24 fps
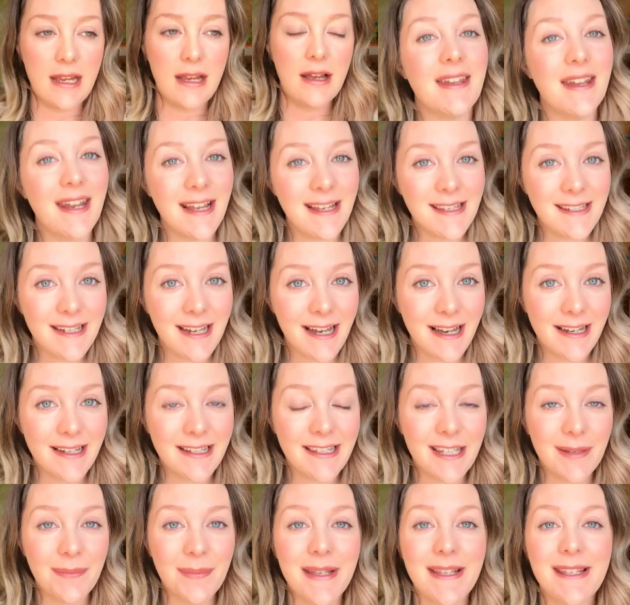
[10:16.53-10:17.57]
The next
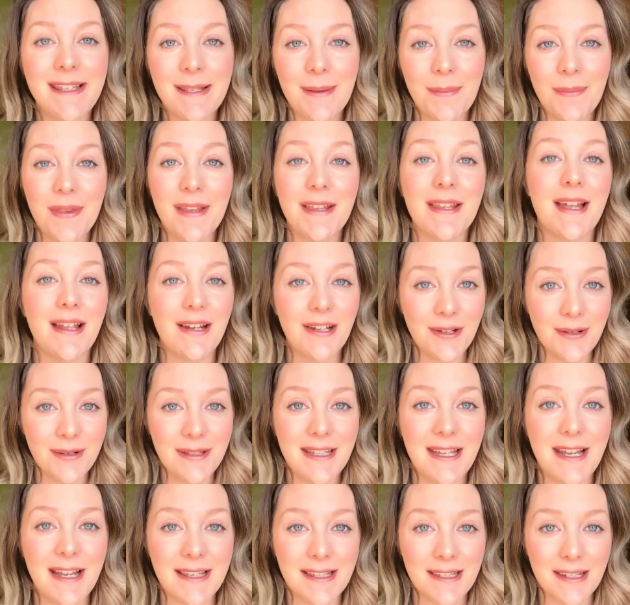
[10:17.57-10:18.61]
item is something that
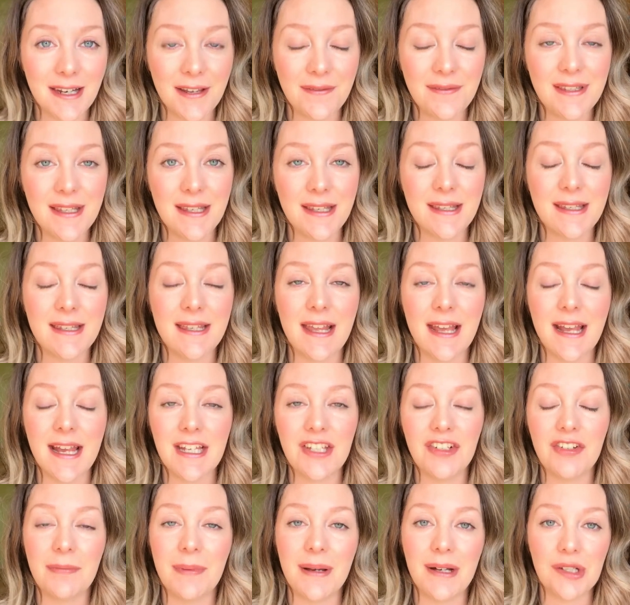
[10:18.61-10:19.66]
Lucy has loved since the
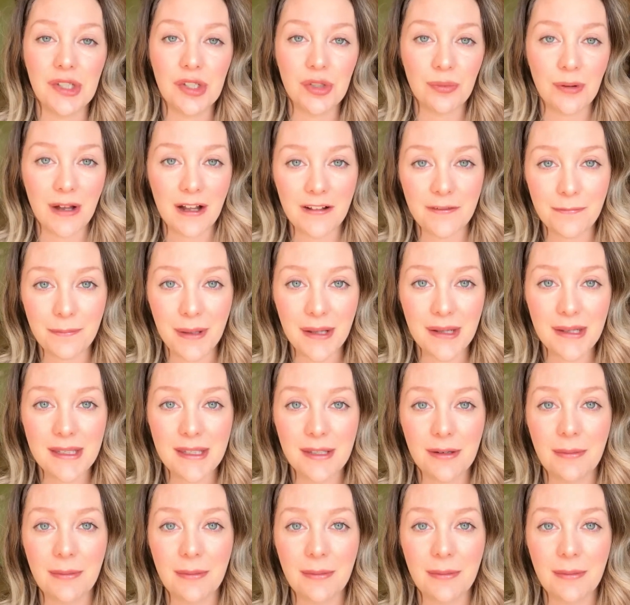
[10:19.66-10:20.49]
age of about 12 months.